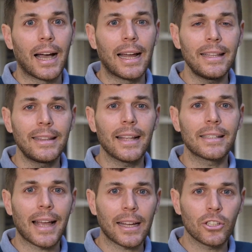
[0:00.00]
and it
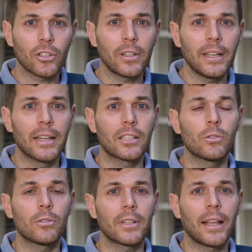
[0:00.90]
takes action in a
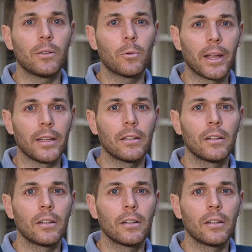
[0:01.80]
sustained way,